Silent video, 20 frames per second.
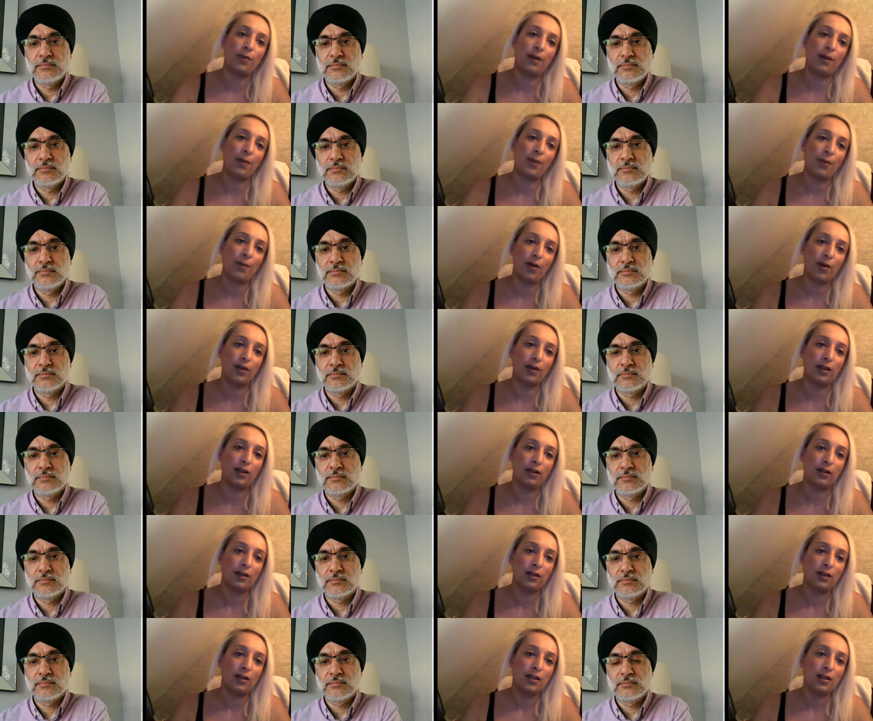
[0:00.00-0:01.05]
Speaker 1: by my
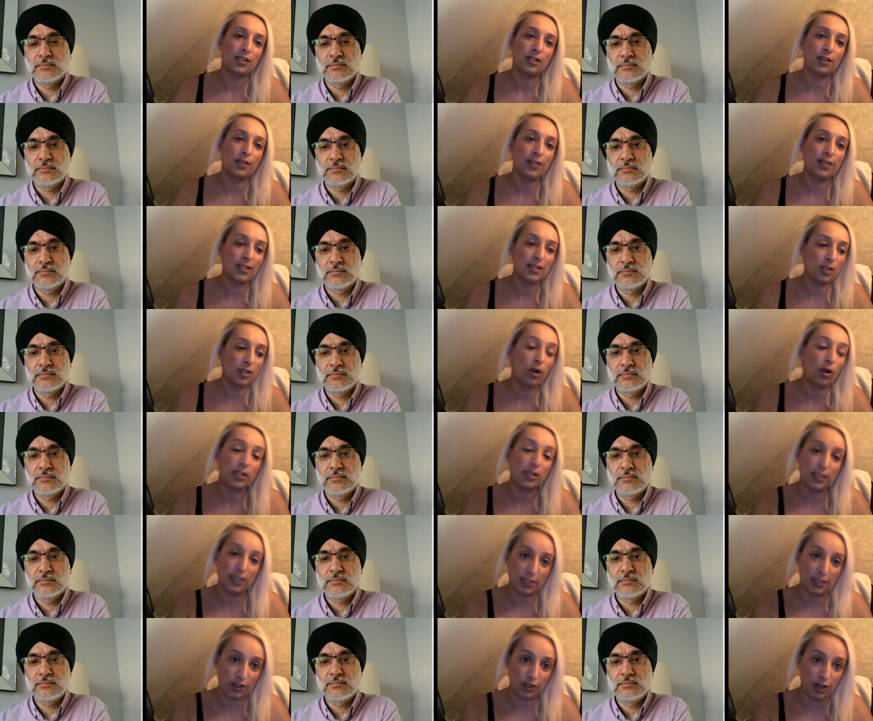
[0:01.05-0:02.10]
partner so this
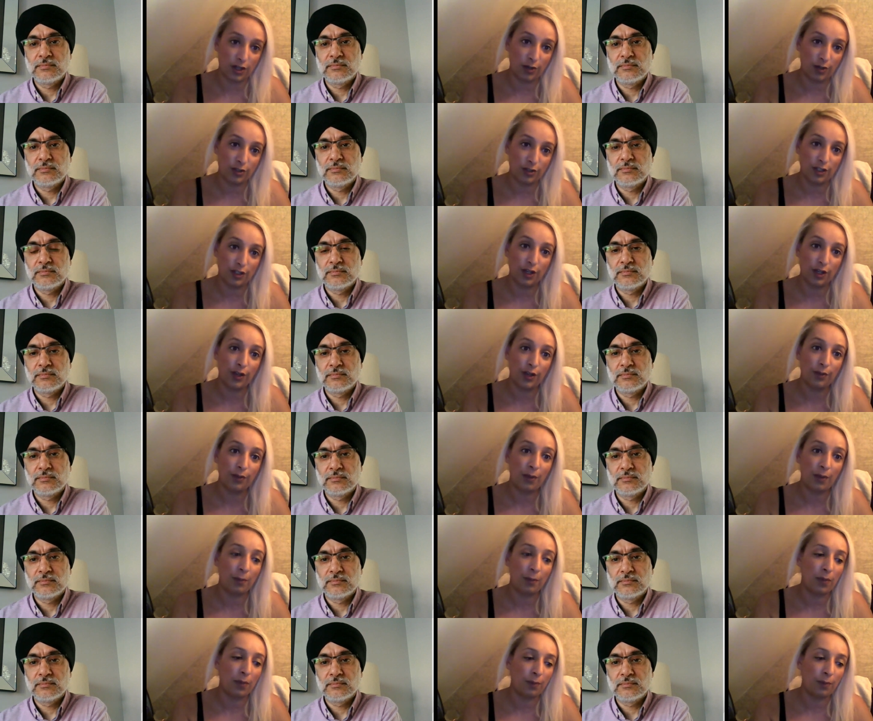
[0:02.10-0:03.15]
started as a child you know
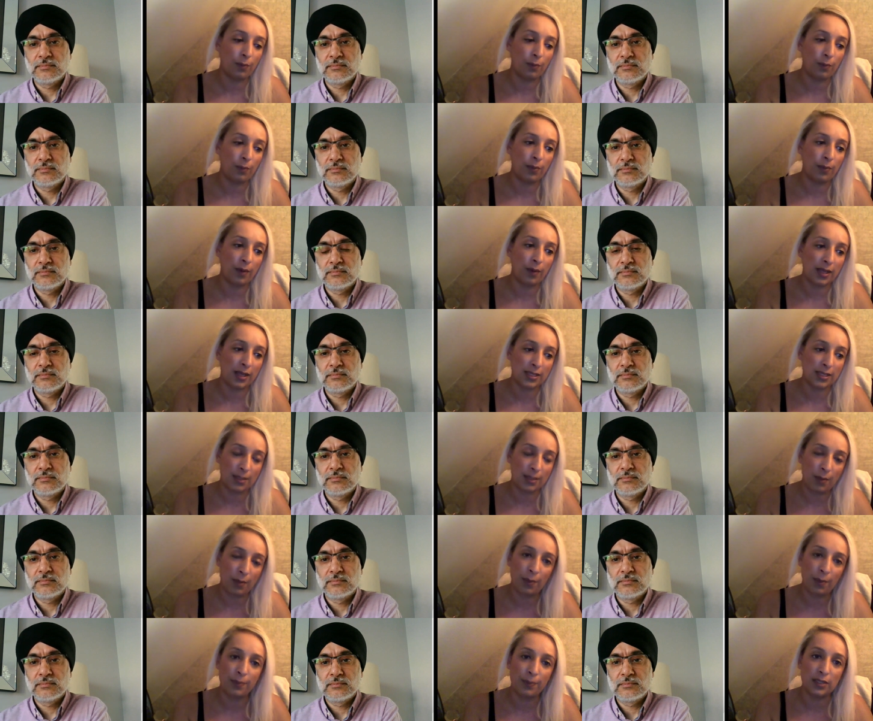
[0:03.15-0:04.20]
my mom well, i
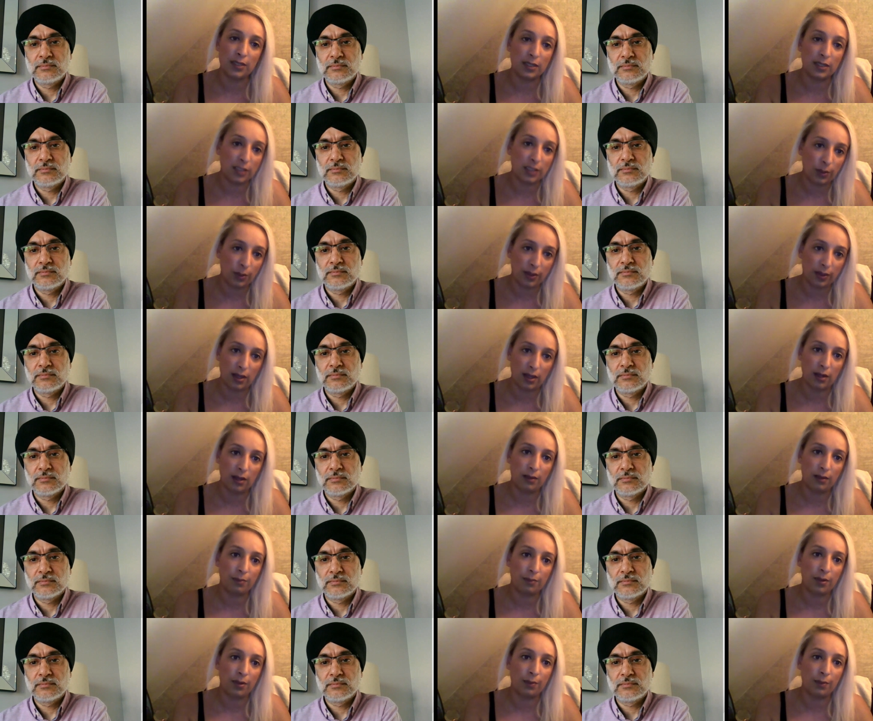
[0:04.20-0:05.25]
said my mom didn't deal with
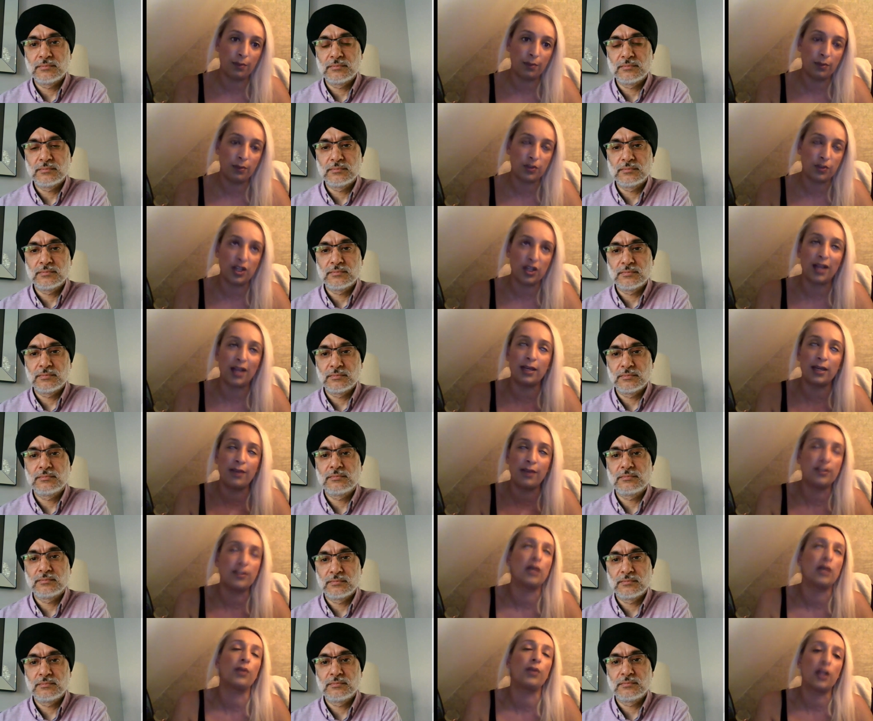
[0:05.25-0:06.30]
her she hadn't
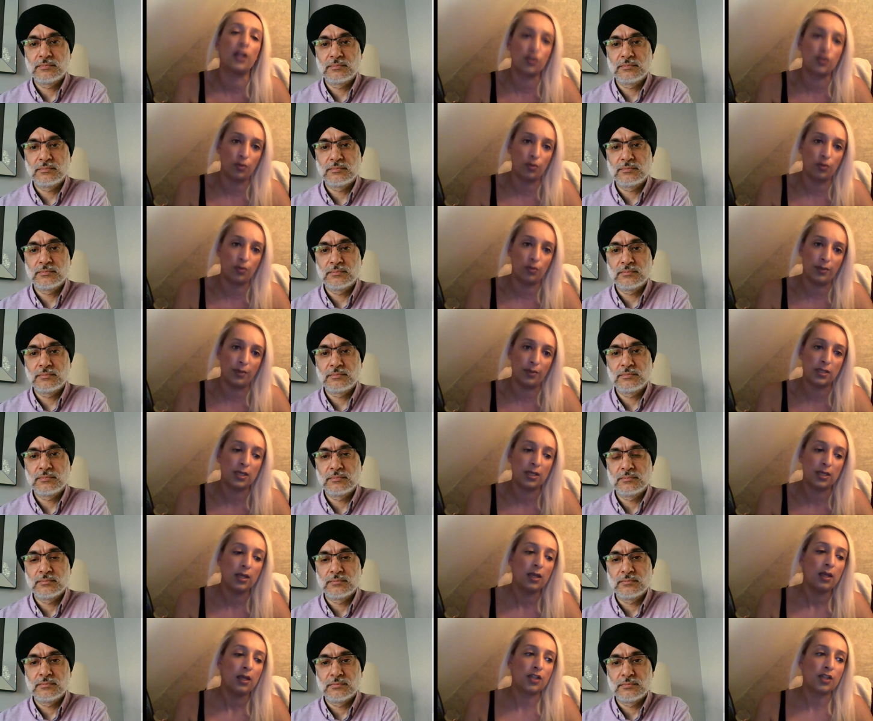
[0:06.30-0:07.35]
never dealt with her traumas
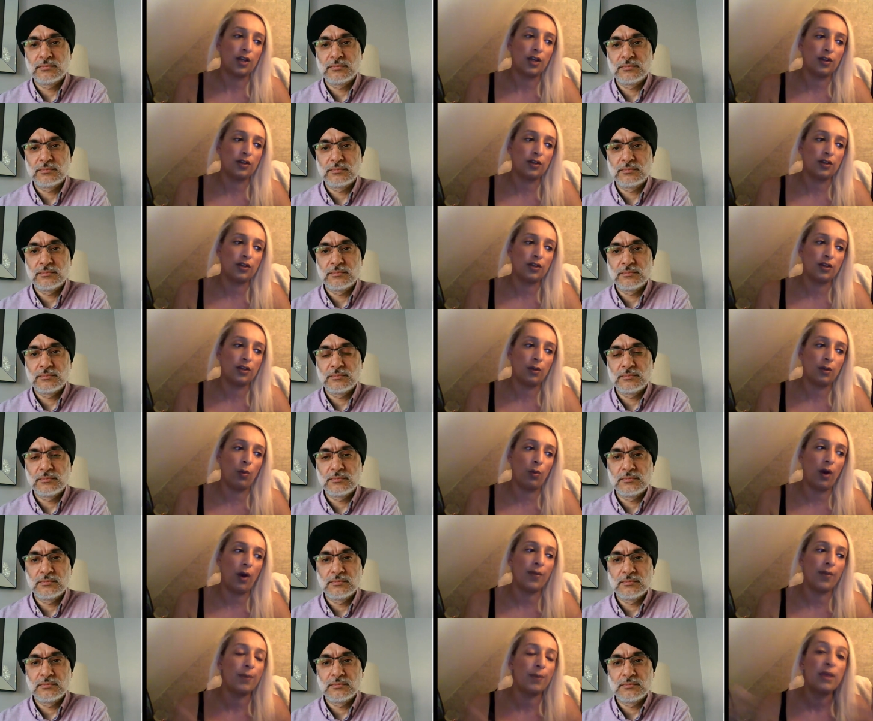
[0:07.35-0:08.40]
so what
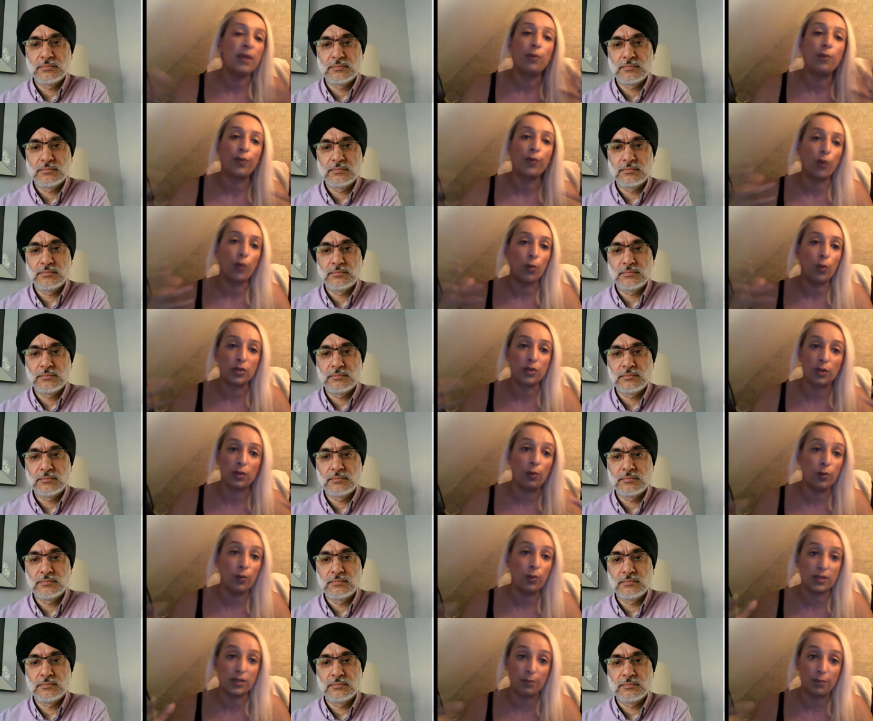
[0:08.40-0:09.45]
other people thought was
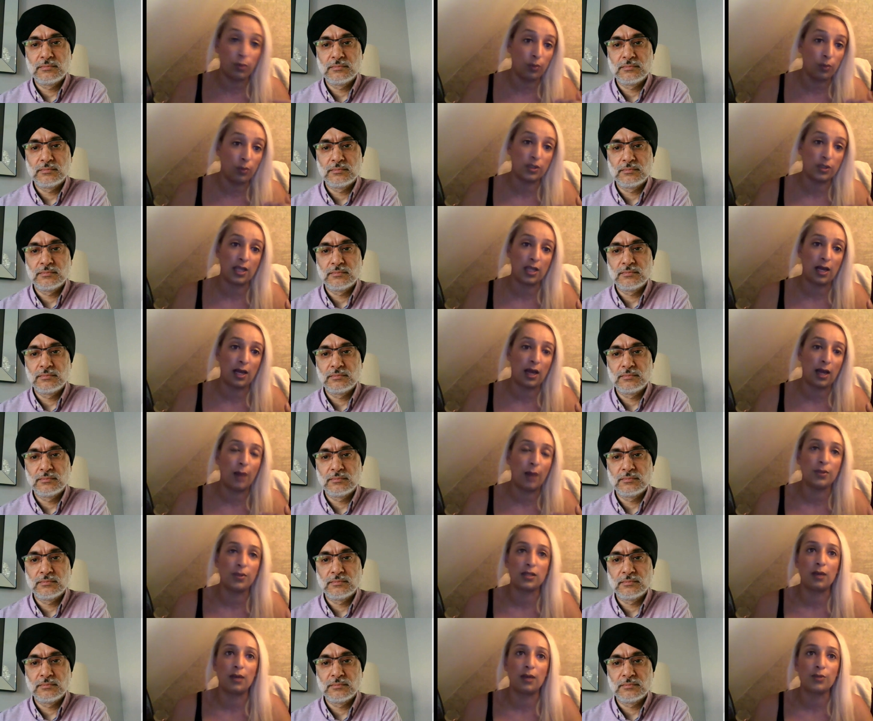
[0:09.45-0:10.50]
always important to her. I
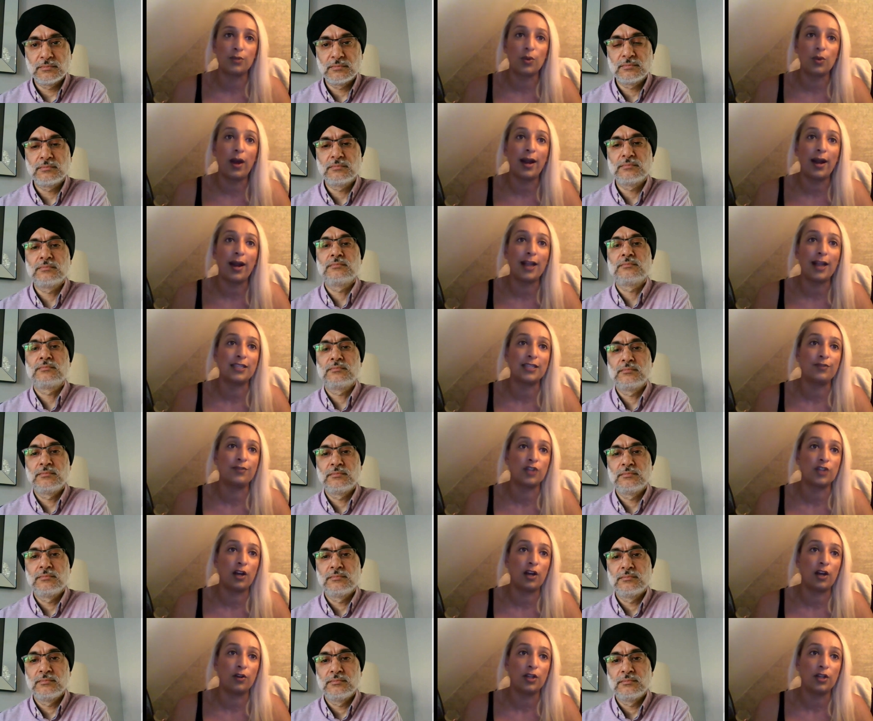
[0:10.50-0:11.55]
was I was quite an active
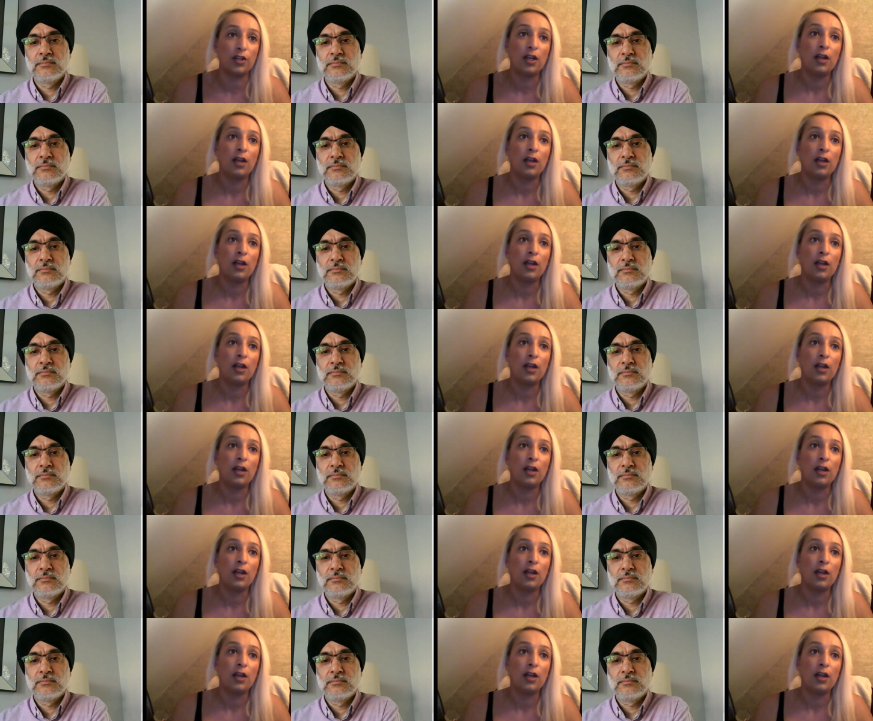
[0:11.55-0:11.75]
child.